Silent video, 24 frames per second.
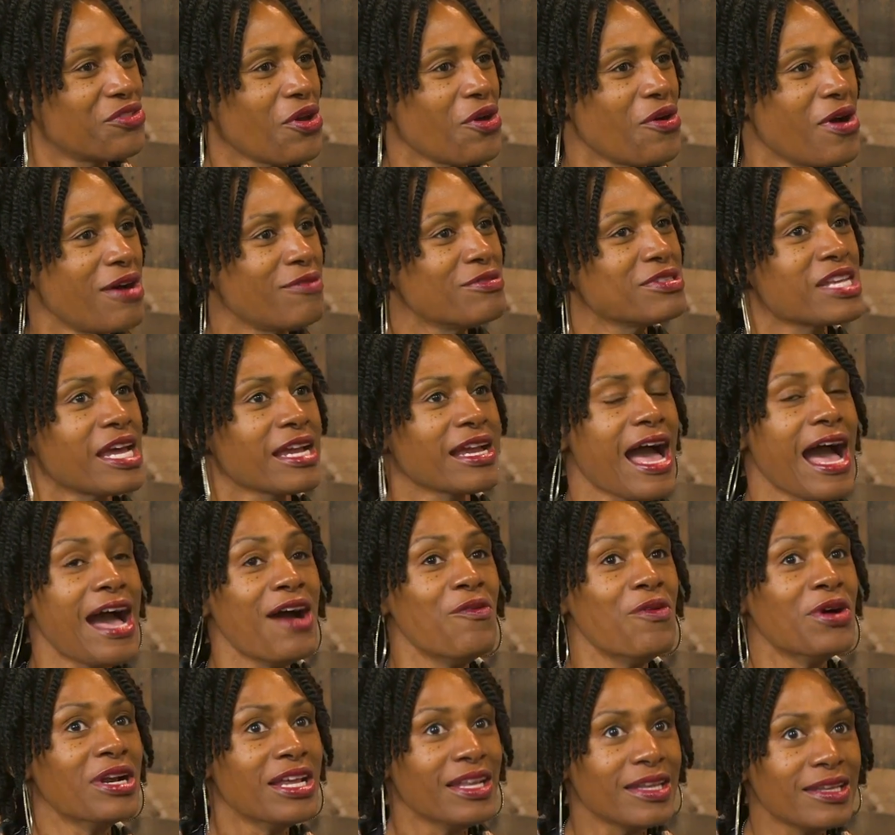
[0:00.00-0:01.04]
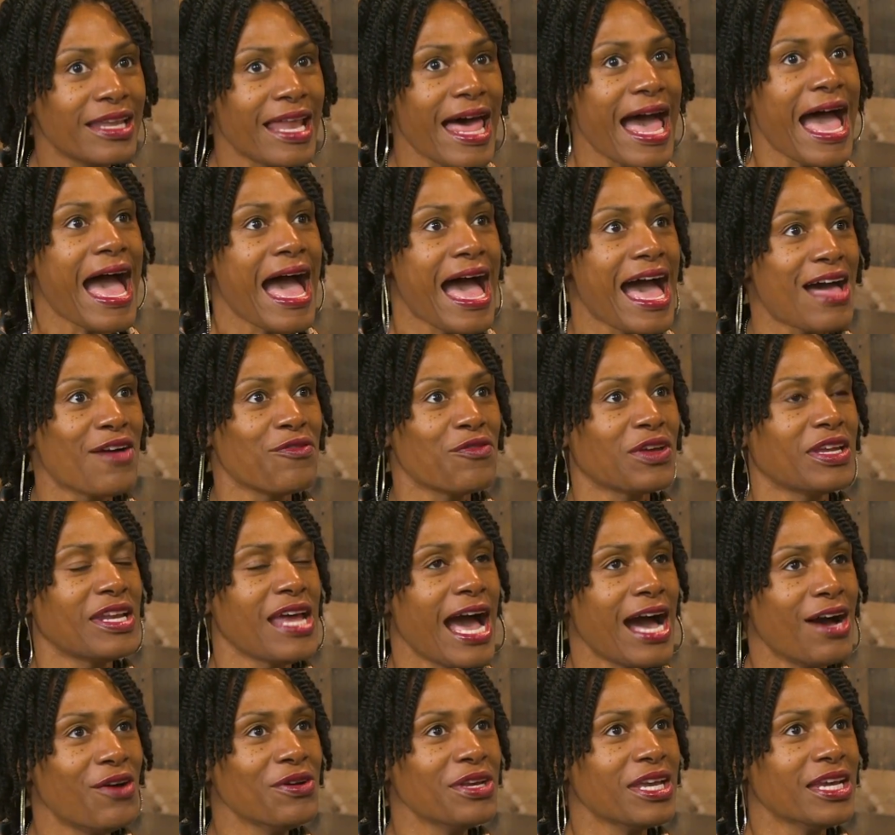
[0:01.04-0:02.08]
So I was like, I want to laugh. And
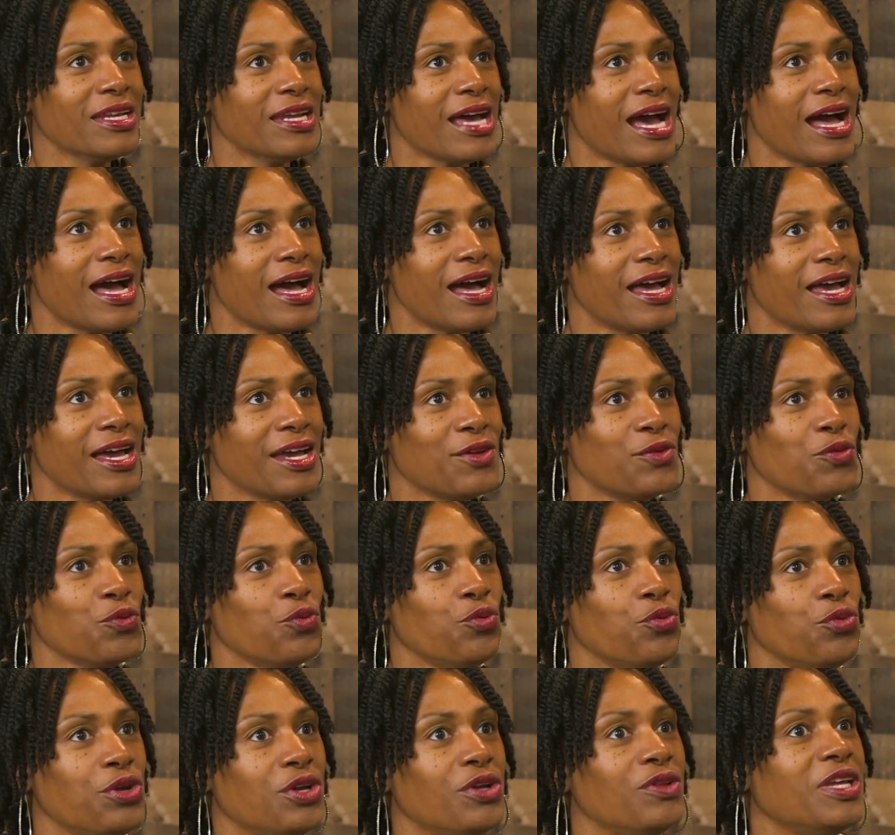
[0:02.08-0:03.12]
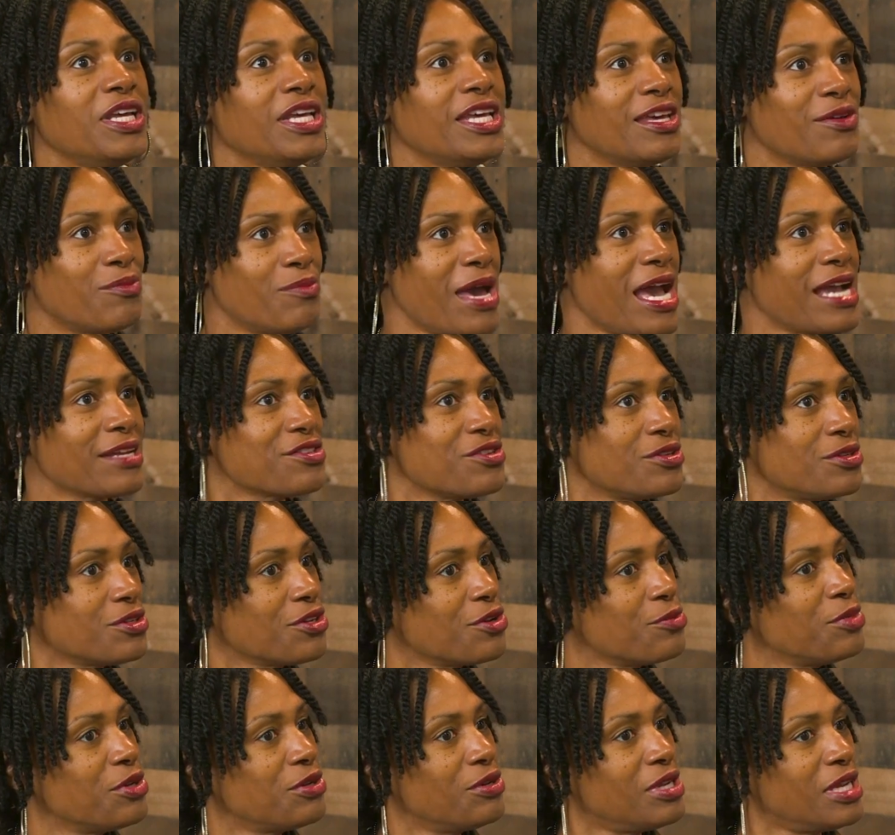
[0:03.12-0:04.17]
how can I really give back to the
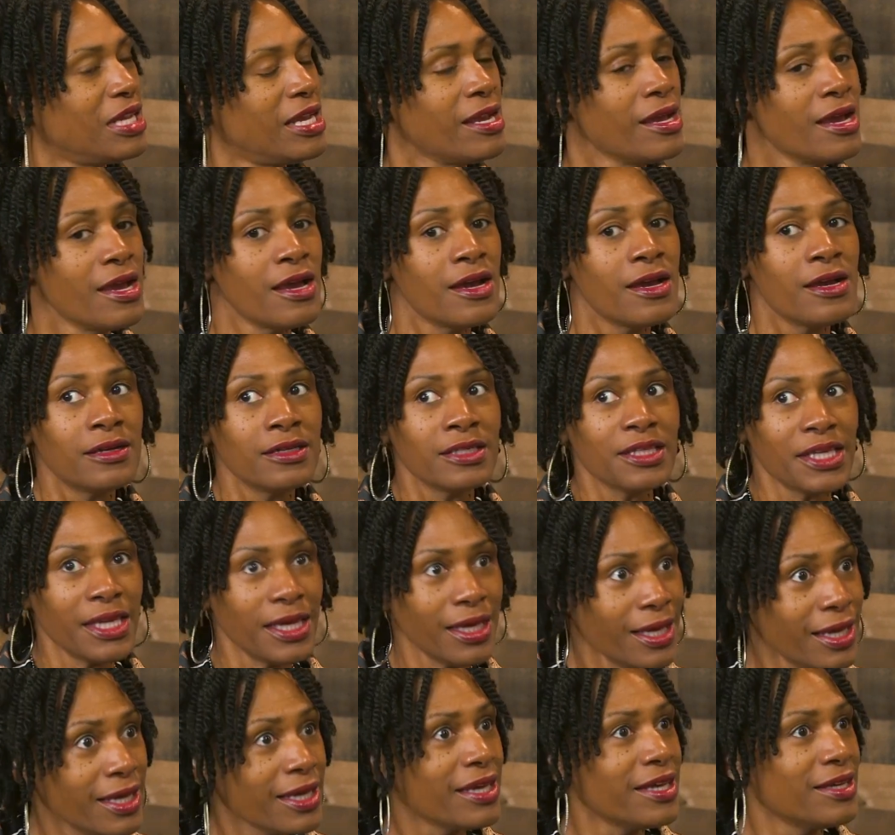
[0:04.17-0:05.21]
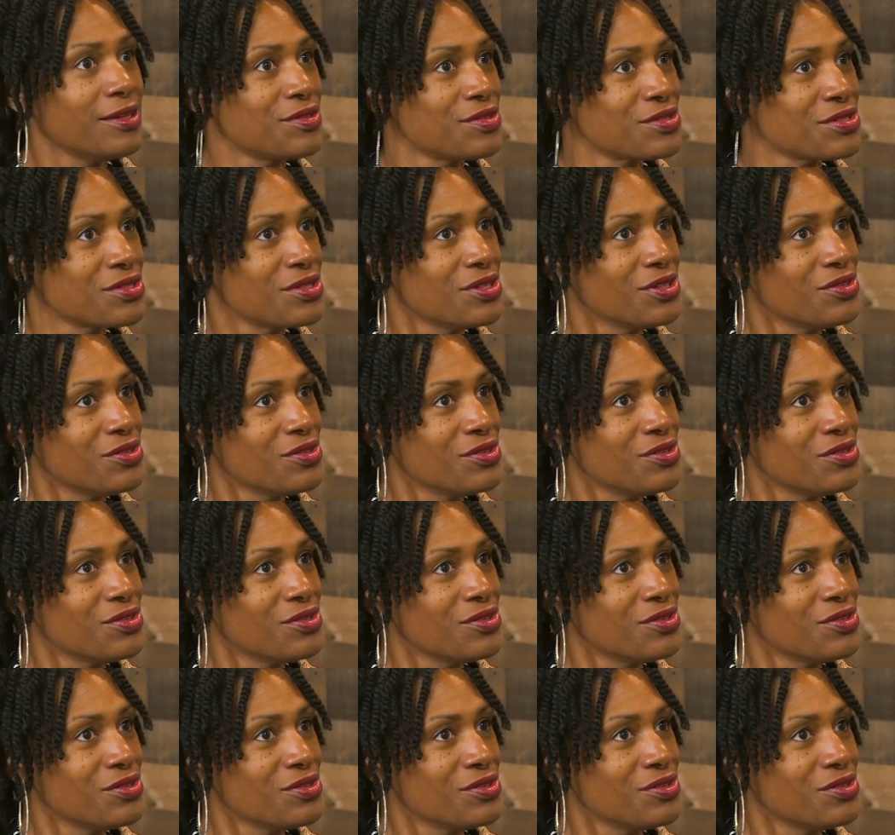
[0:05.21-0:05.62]
community? Kids.